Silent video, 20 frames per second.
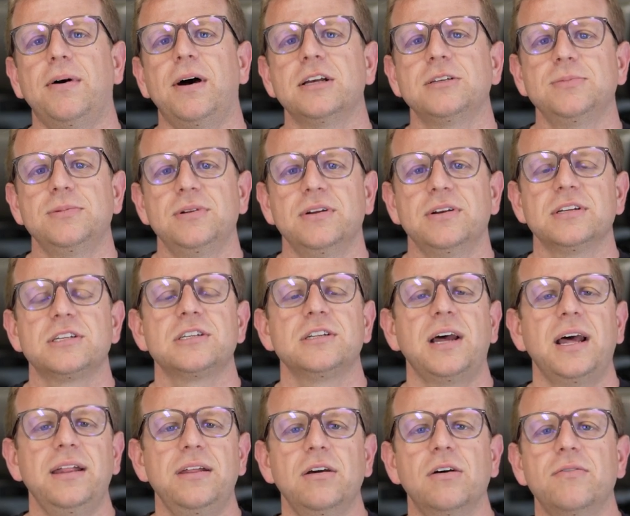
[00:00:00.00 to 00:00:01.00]
possibly doing a
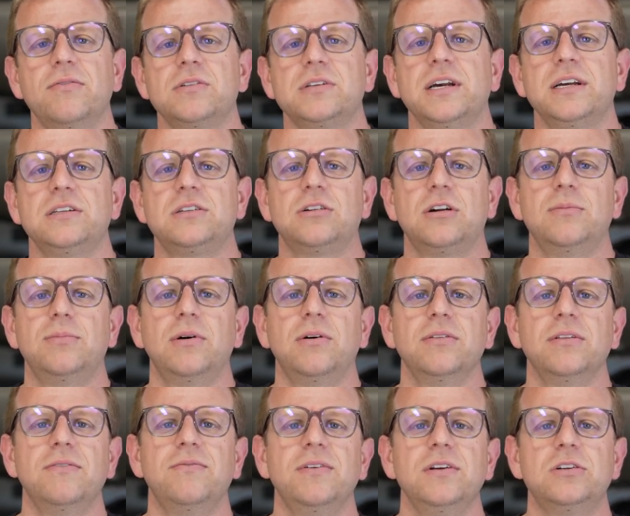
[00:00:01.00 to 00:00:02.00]
slightly oversized turbo
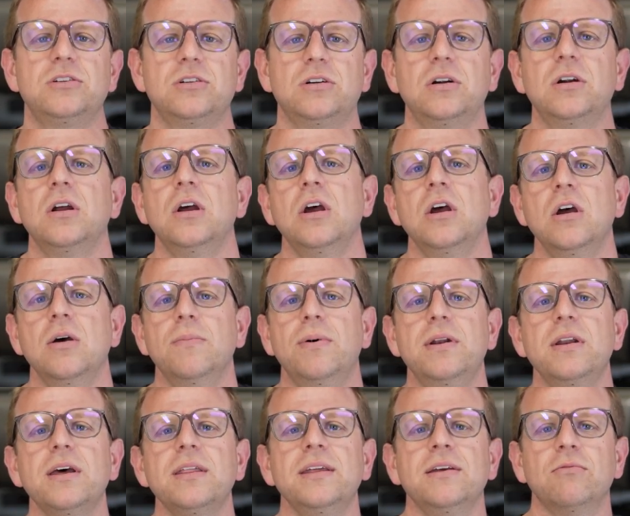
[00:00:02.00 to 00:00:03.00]
in the future, but
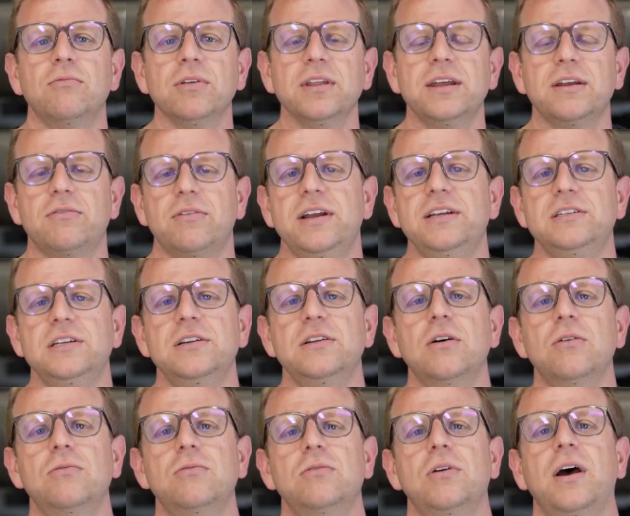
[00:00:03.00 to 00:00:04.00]
nothing really crazy,
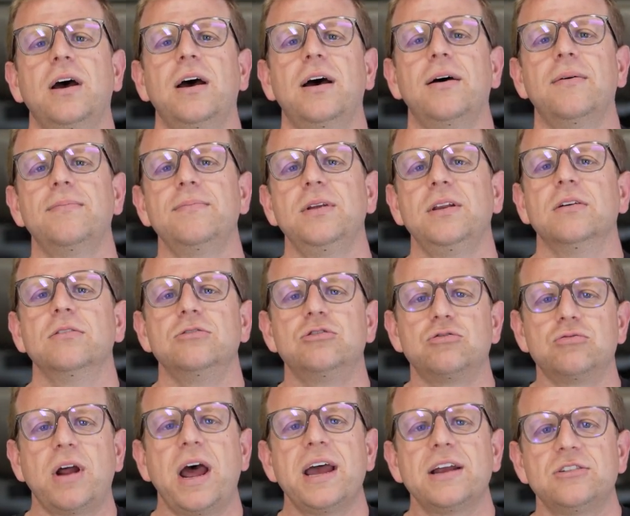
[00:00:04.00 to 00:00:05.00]
no
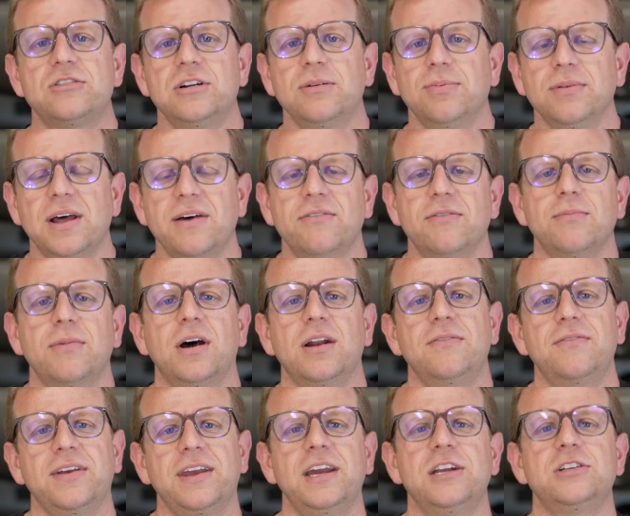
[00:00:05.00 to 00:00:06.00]
drag strip level
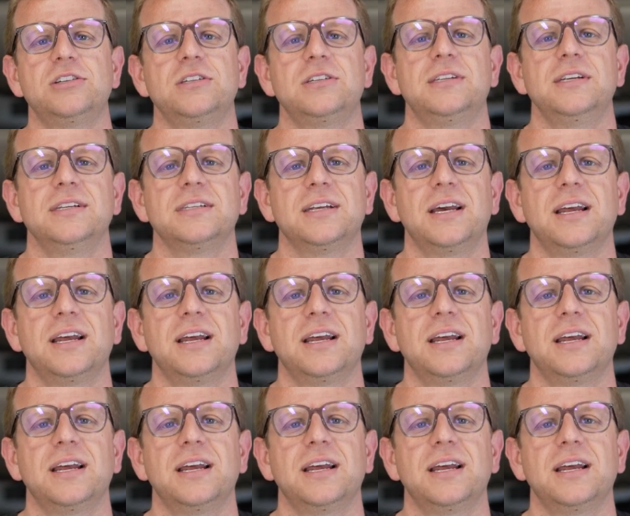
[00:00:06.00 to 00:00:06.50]
modifications, things